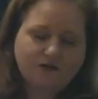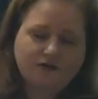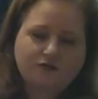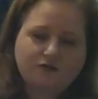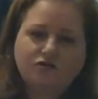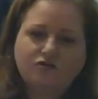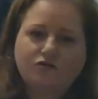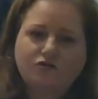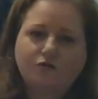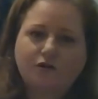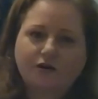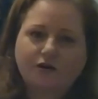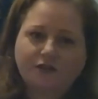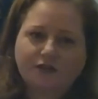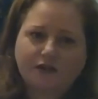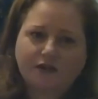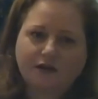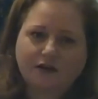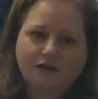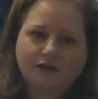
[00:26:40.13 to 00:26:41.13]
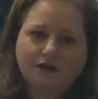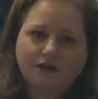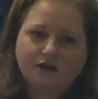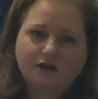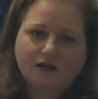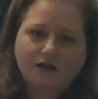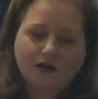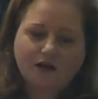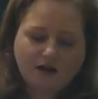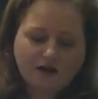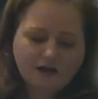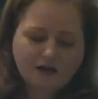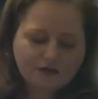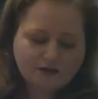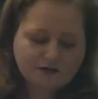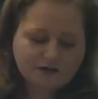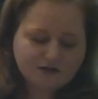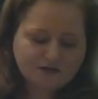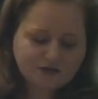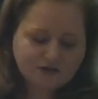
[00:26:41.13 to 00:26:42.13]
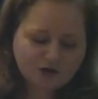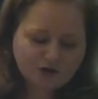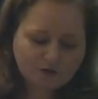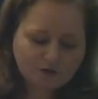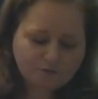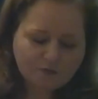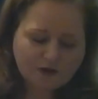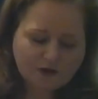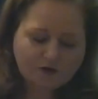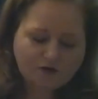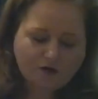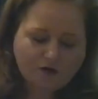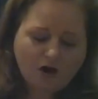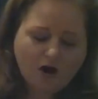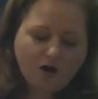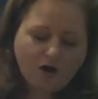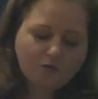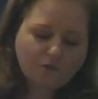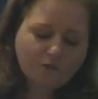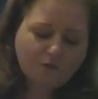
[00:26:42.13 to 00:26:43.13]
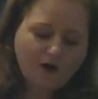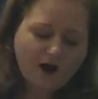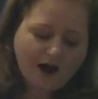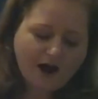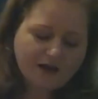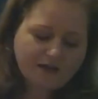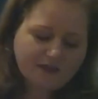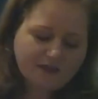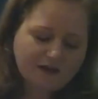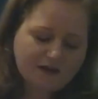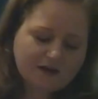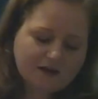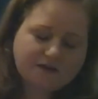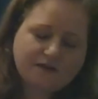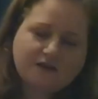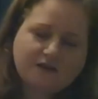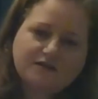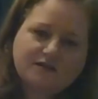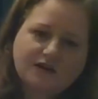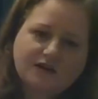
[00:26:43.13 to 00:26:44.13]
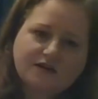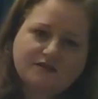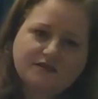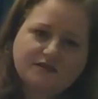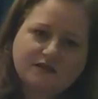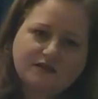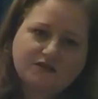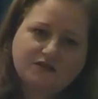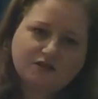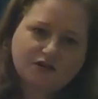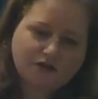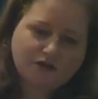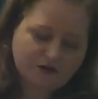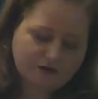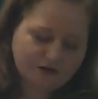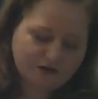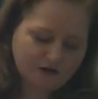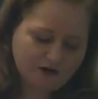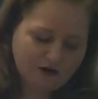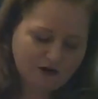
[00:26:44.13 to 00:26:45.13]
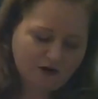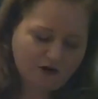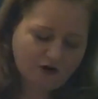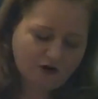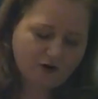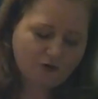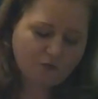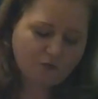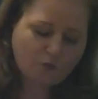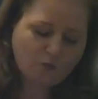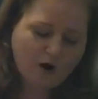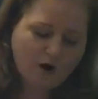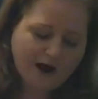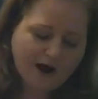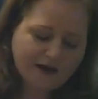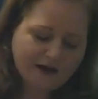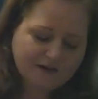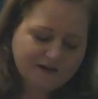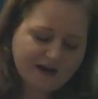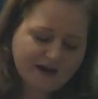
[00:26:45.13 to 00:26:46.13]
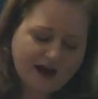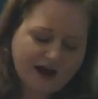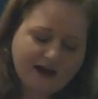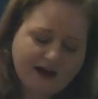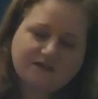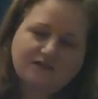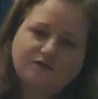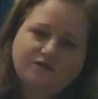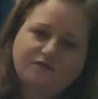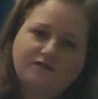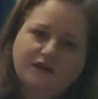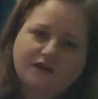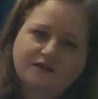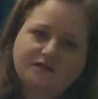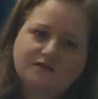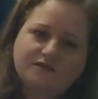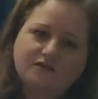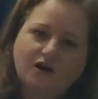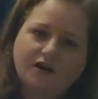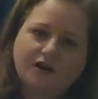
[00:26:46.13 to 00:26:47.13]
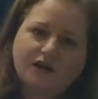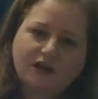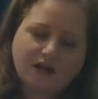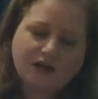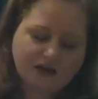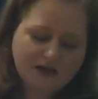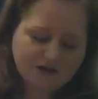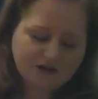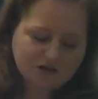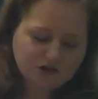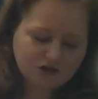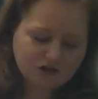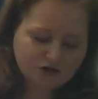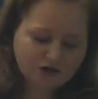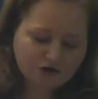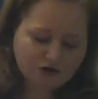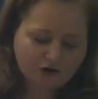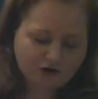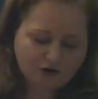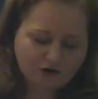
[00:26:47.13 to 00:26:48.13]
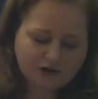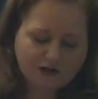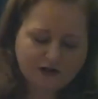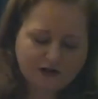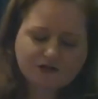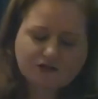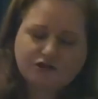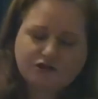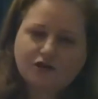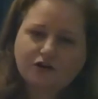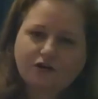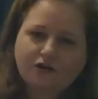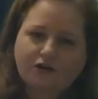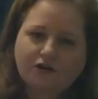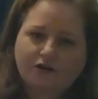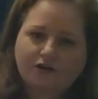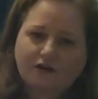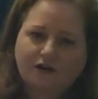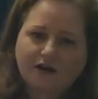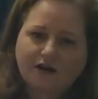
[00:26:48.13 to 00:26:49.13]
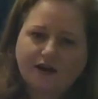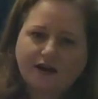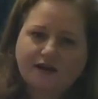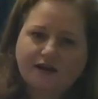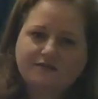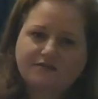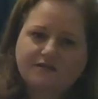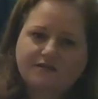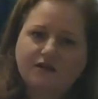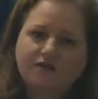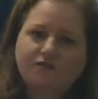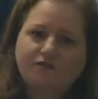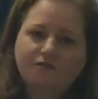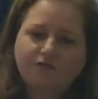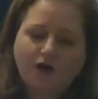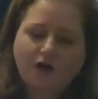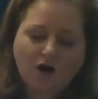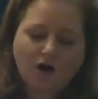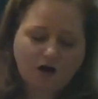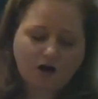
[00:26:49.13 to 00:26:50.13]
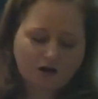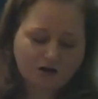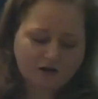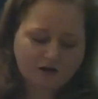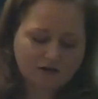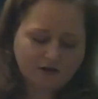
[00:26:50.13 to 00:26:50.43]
Dorothy, the serpent, writhing in the dusty dirt, her wild eyes fixed on each girl in turn as they fall,